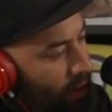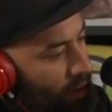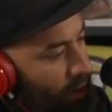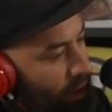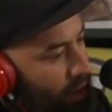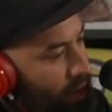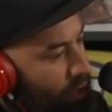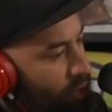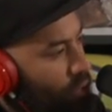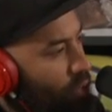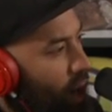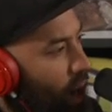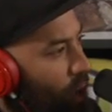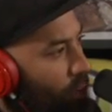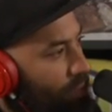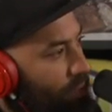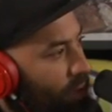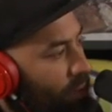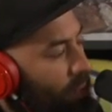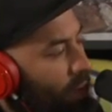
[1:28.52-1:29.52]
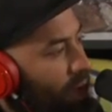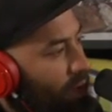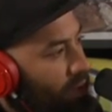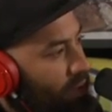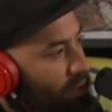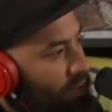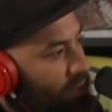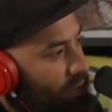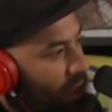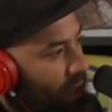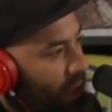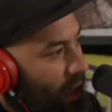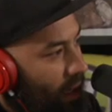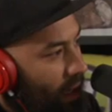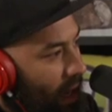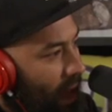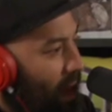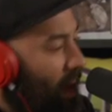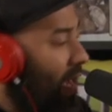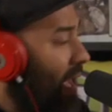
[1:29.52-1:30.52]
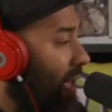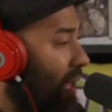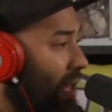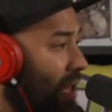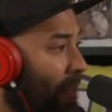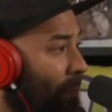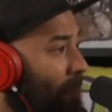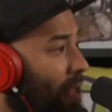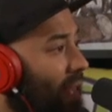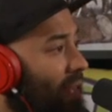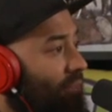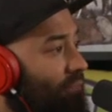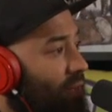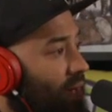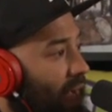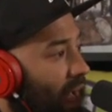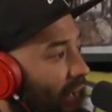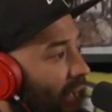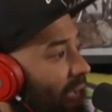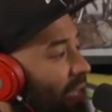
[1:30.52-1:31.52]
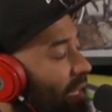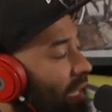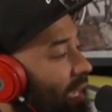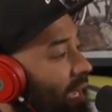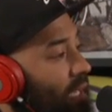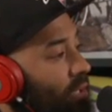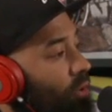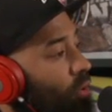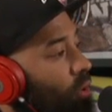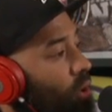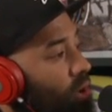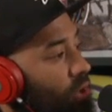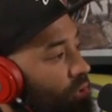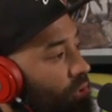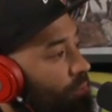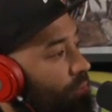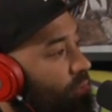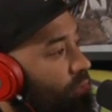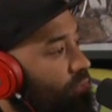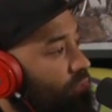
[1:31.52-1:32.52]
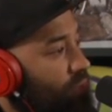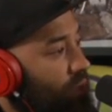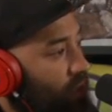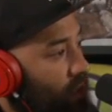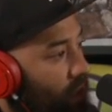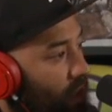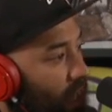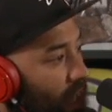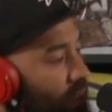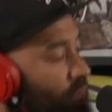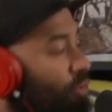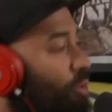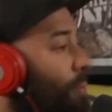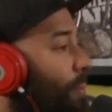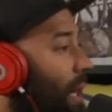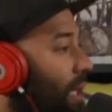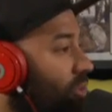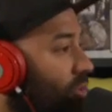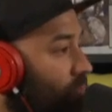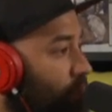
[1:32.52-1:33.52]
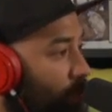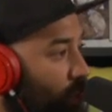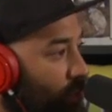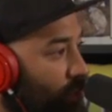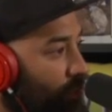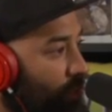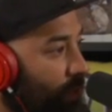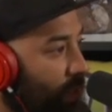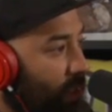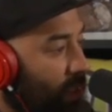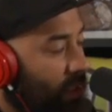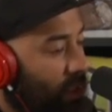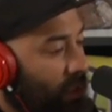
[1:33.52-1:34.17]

Can you help them understand? Now, and I'm not even gonna act like I know all your music. I knew about your movement.